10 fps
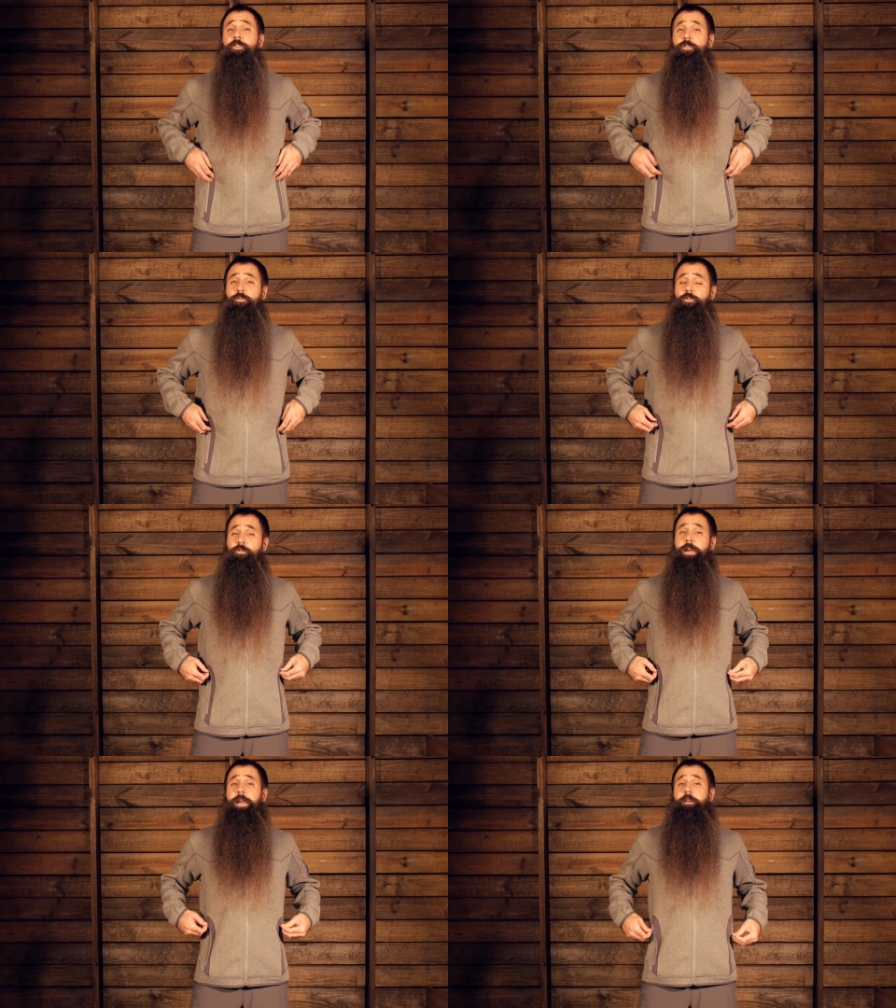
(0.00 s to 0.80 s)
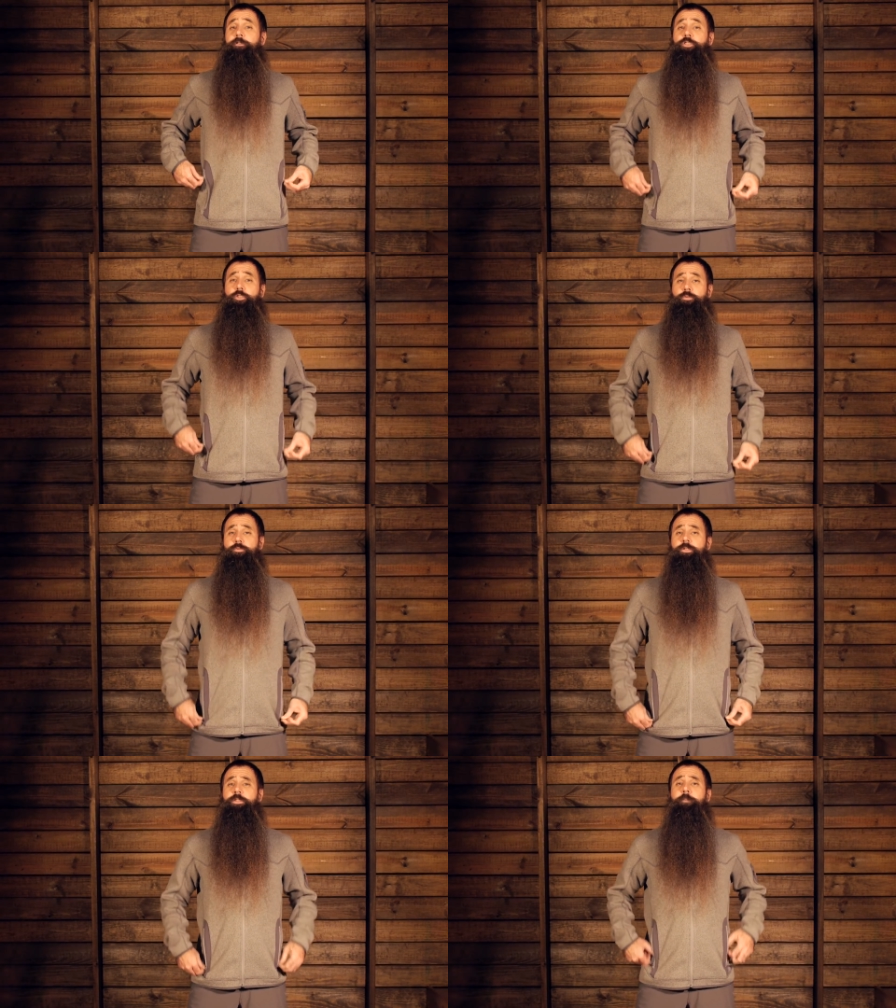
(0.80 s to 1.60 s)
you do have two
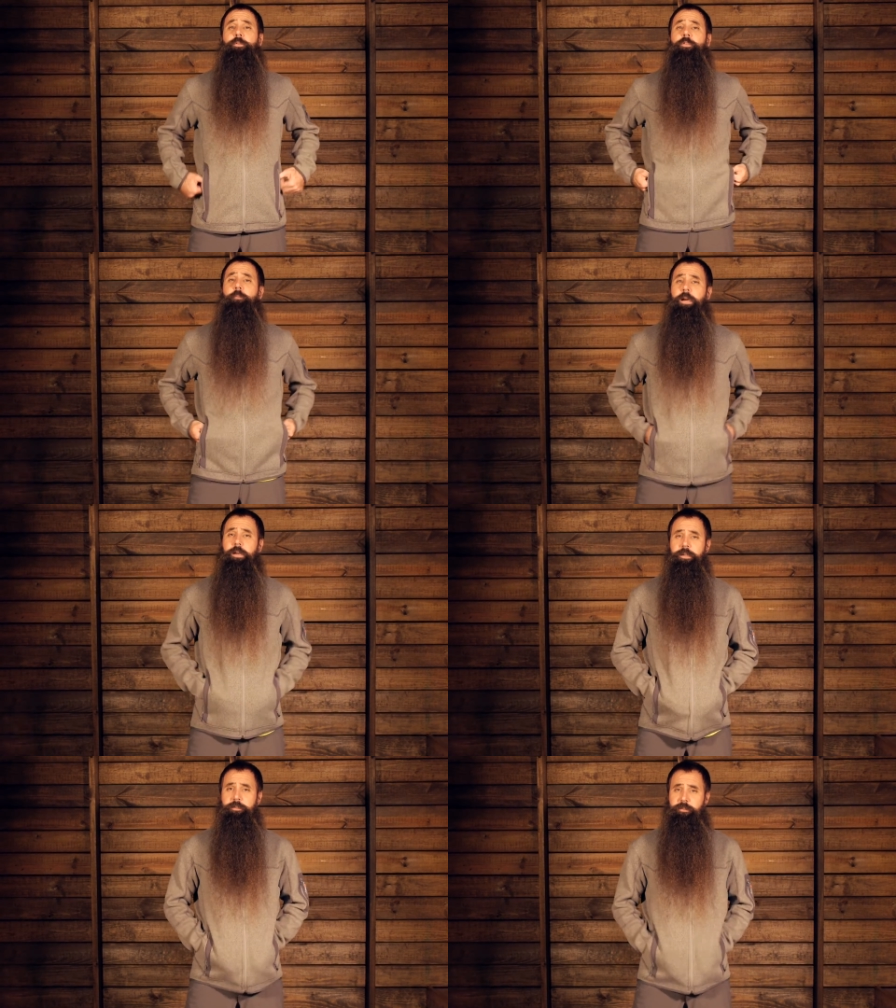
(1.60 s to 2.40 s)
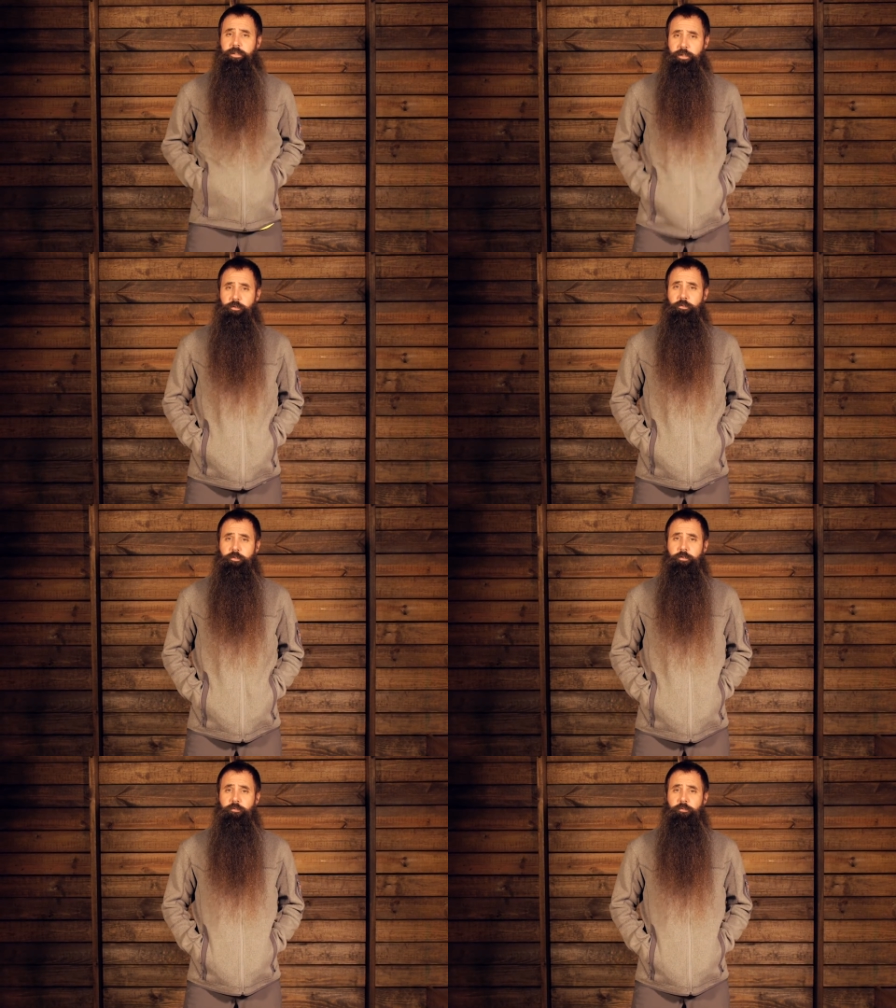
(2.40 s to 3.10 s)
zippered pockets here in the